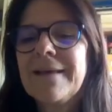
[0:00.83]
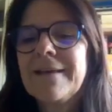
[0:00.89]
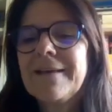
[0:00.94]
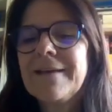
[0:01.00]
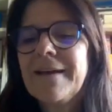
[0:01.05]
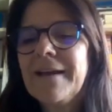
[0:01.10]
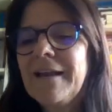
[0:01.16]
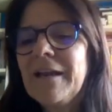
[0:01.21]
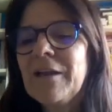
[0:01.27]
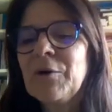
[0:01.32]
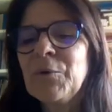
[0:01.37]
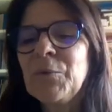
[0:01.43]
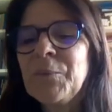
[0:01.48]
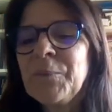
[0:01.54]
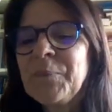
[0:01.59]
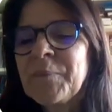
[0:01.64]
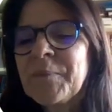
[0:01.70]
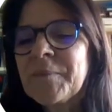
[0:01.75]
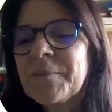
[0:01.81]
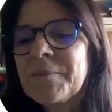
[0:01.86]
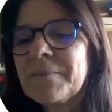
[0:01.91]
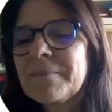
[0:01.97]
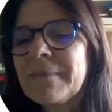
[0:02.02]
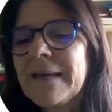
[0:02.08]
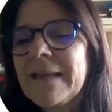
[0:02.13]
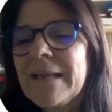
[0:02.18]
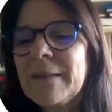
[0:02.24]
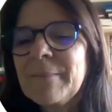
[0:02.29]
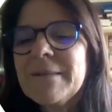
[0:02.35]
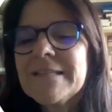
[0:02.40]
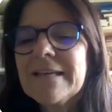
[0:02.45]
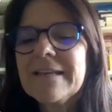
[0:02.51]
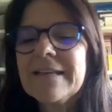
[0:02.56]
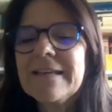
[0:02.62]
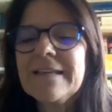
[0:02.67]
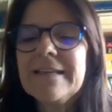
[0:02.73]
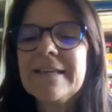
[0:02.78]
Hello, my name is
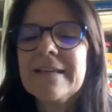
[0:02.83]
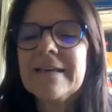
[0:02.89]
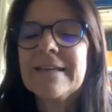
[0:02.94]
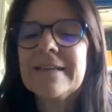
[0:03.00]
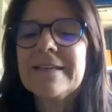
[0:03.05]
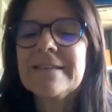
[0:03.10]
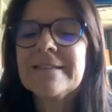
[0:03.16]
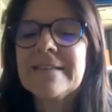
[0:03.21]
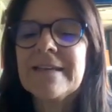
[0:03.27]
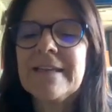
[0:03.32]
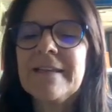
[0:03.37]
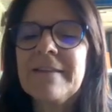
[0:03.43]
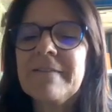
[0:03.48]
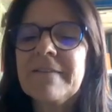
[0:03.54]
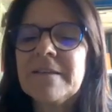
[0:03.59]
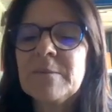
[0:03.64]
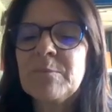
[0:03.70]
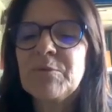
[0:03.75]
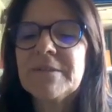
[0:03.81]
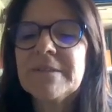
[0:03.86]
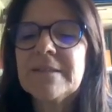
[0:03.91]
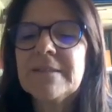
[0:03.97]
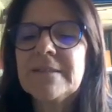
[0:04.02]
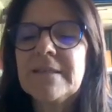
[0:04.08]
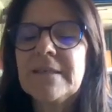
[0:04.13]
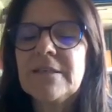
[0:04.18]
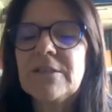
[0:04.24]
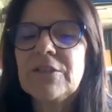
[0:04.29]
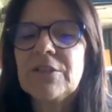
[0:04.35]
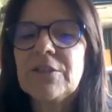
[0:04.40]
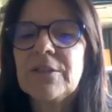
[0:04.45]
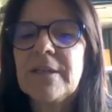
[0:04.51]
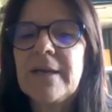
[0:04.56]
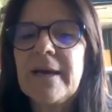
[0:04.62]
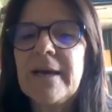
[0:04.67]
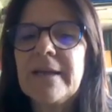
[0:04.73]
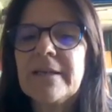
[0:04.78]
Ana Guinares, and in this
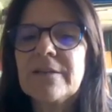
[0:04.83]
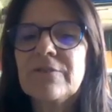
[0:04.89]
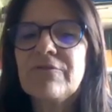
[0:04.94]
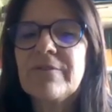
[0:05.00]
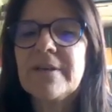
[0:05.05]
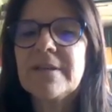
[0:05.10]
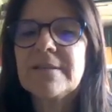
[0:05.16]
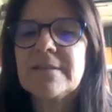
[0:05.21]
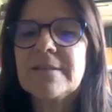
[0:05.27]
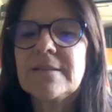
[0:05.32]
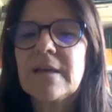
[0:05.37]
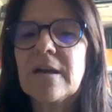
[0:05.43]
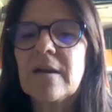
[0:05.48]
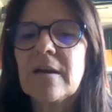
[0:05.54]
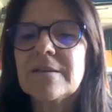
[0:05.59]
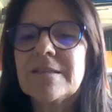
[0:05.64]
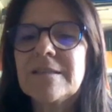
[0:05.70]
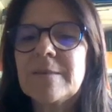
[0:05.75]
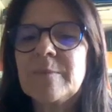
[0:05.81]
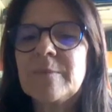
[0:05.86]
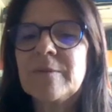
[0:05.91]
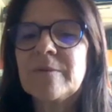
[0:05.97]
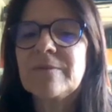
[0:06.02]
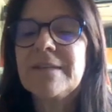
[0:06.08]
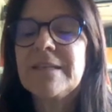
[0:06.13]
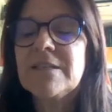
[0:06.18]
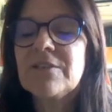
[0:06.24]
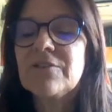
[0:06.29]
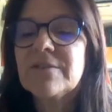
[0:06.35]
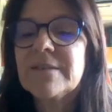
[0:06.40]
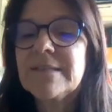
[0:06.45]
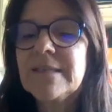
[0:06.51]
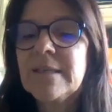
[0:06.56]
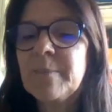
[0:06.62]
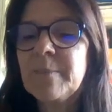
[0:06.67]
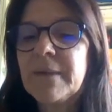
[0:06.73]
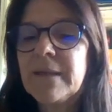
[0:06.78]
presentation I address the concept of
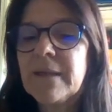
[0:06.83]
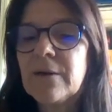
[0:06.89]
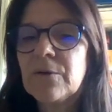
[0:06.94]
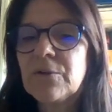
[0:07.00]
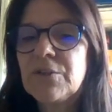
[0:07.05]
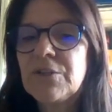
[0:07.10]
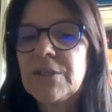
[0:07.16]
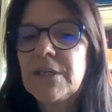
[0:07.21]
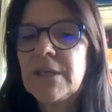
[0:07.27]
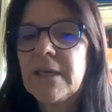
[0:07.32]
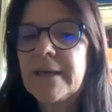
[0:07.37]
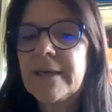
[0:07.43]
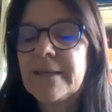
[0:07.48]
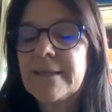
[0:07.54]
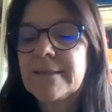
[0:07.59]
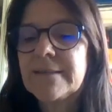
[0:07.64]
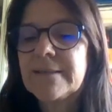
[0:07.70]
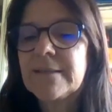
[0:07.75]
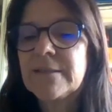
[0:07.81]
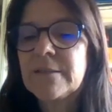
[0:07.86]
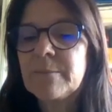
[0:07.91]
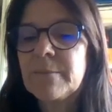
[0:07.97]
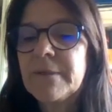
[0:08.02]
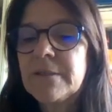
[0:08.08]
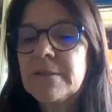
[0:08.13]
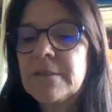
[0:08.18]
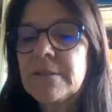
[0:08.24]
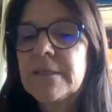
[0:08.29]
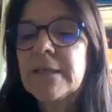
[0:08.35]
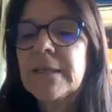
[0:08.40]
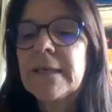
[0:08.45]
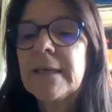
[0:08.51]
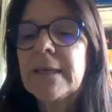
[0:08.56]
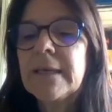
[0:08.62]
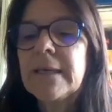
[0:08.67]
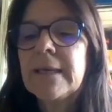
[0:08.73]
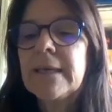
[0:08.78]
literacy, pedagogy, and assessment
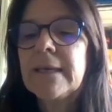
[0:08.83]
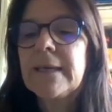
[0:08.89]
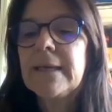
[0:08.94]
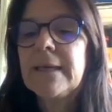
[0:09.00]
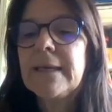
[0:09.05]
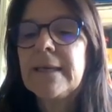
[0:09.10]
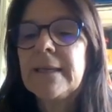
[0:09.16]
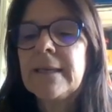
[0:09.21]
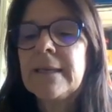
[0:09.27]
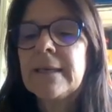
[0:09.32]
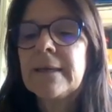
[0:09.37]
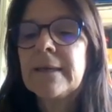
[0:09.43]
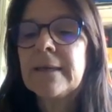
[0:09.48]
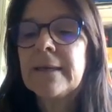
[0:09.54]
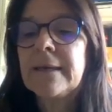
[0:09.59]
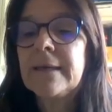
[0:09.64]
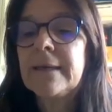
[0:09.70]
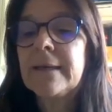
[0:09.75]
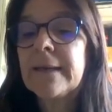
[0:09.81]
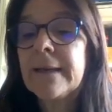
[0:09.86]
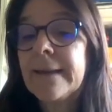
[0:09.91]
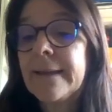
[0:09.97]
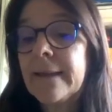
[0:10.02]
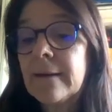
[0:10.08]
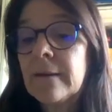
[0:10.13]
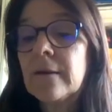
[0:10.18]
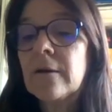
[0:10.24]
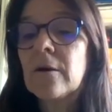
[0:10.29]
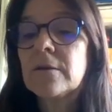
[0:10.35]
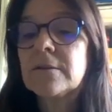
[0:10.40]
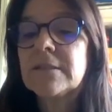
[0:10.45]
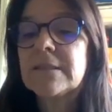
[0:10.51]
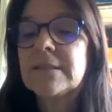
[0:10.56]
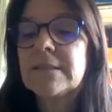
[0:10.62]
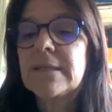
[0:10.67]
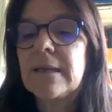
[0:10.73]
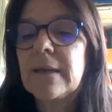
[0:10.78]
in CLIL,
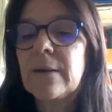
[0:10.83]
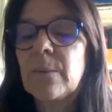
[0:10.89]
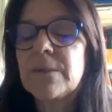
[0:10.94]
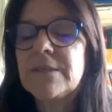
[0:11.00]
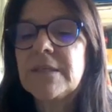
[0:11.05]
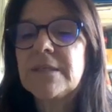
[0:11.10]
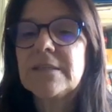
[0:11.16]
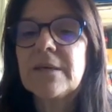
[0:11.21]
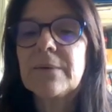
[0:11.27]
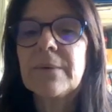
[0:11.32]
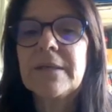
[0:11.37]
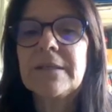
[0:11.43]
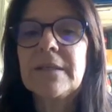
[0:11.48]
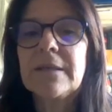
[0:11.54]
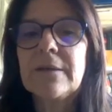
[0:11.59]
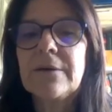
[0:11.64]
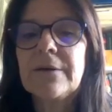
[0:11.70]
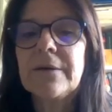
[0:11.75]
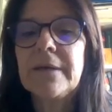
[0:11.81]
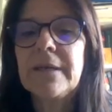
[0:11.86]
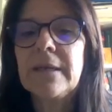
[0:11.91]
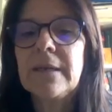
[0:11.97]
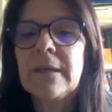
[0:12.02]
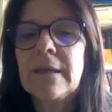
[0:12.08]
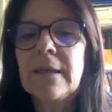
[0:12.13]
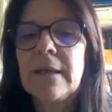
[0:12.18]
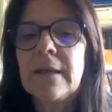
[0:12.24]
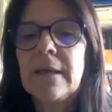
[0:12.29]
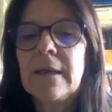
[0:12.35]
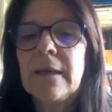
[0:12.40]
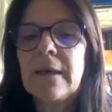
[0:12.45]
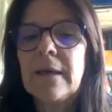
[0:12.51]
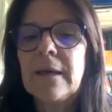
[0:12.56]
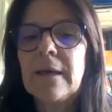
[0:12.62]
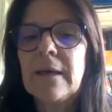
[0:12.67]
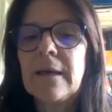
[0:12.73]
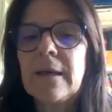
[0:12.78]
Content and Language Integrated Learning
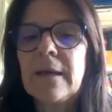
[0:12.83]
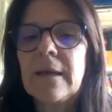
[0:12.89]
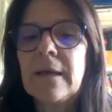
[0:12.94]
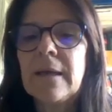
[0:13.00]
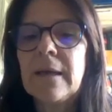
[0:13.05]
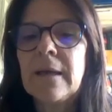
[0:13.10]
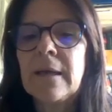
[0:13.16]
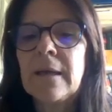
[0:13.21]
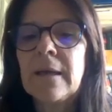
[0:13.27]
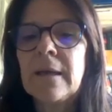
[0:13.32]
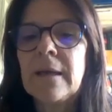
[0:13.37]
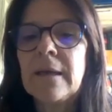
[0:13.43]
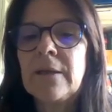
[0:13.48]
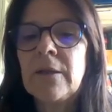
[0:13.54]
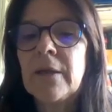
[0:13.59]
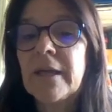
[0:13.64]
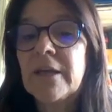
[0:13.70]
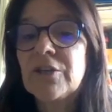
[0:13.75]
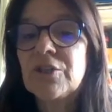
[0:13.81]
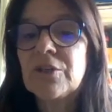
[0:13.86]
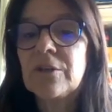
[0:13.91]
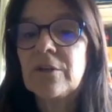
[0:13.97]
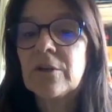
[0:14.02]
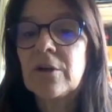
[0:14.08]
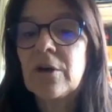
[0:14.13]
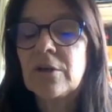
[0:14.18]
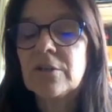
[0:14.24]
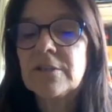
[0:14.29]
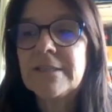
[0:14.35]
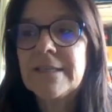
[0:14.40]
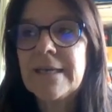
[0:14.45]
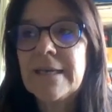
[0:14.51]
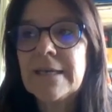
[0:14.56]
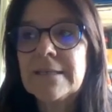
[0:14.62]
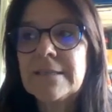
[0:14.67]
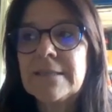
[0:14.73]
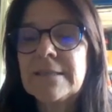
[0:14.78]
educational
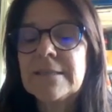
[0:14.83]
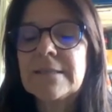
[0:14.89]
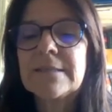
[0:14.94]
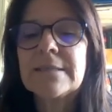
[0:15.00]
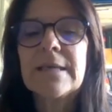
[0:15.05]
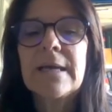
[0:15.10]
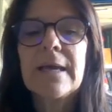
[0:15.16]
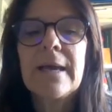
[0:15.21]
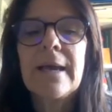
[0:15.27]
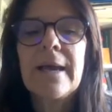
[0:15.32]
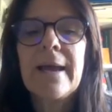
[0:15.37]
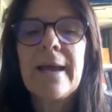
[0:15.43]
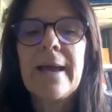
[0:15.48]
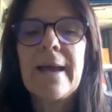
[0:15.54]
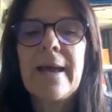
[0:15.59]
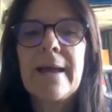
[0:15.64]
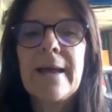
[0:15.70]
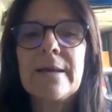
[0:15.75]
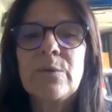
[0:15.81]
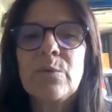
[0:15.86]
contexts, and